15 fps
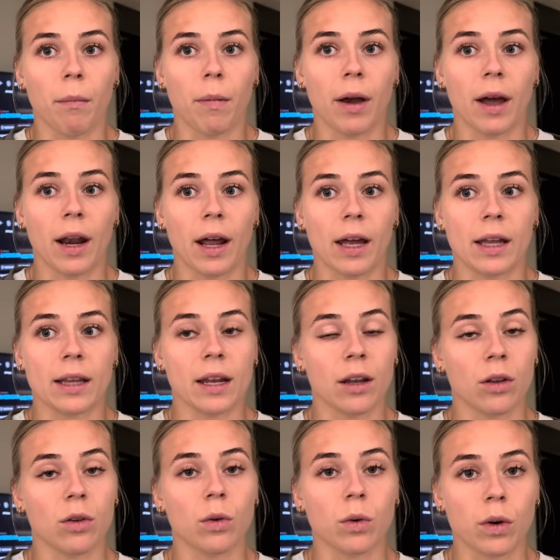I
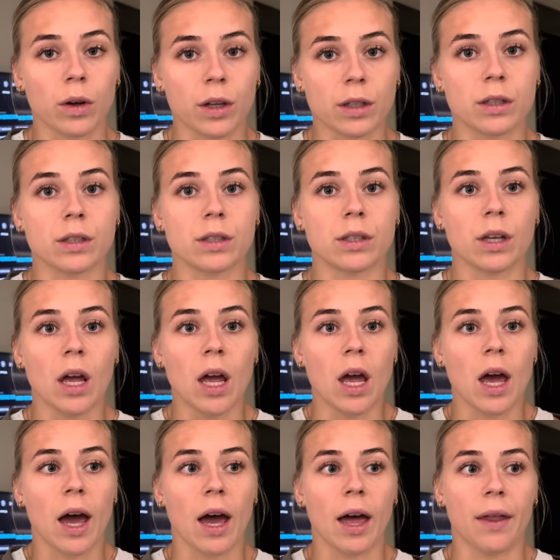didn't do good.
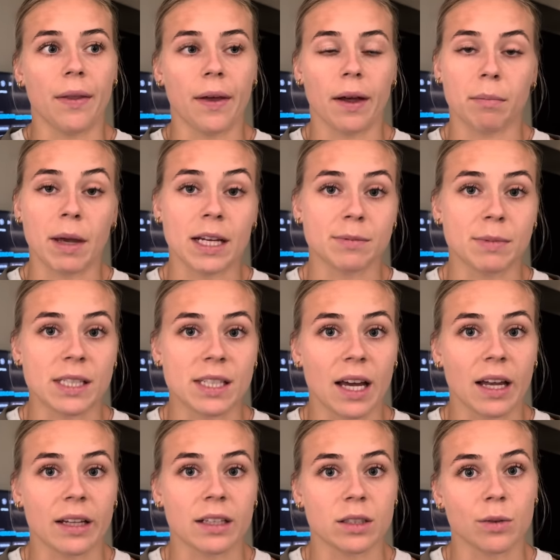And that makes me
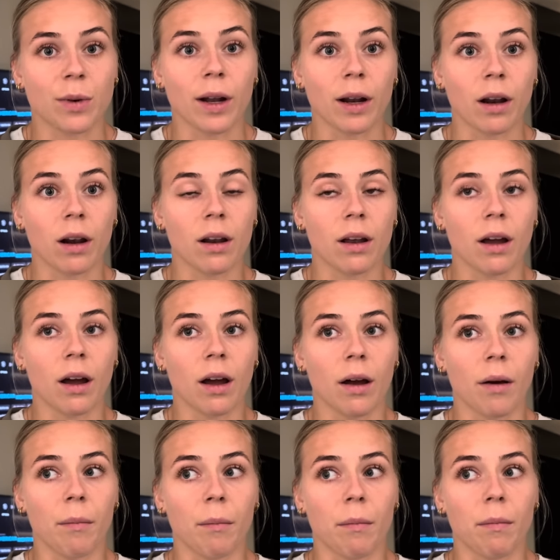sad as well.
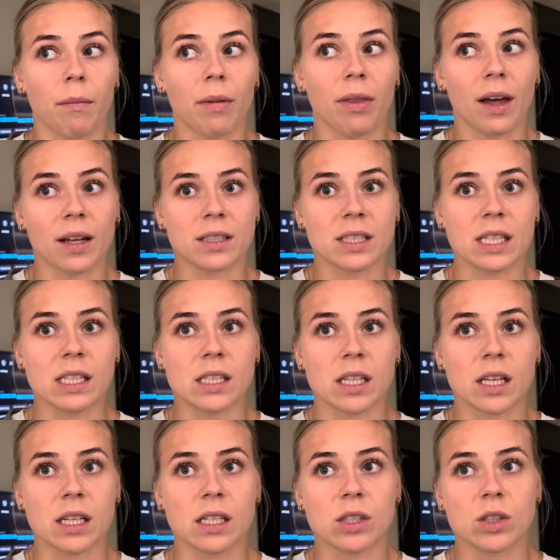That
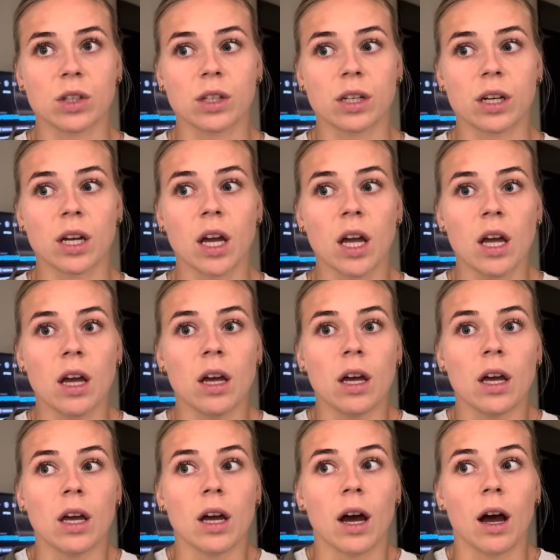season took
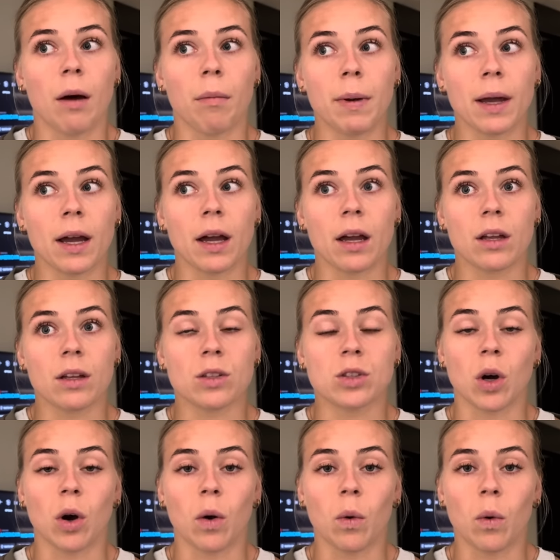a big
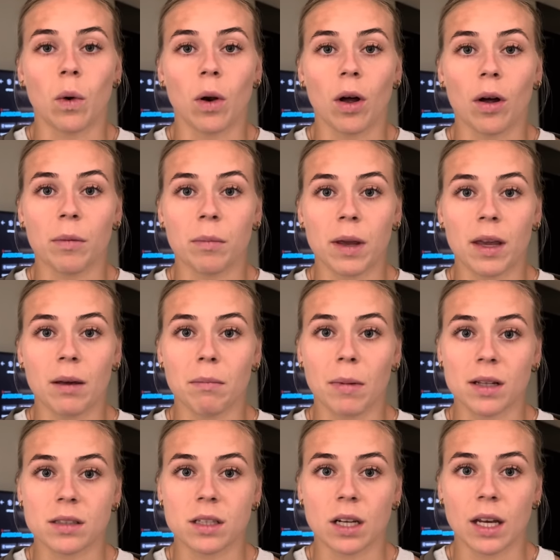toll on me
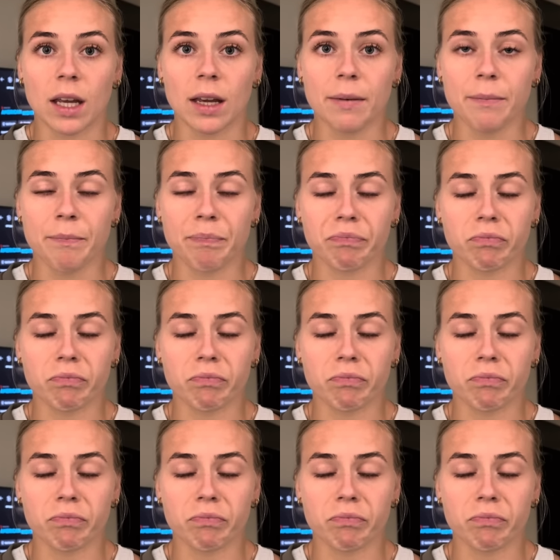mentally.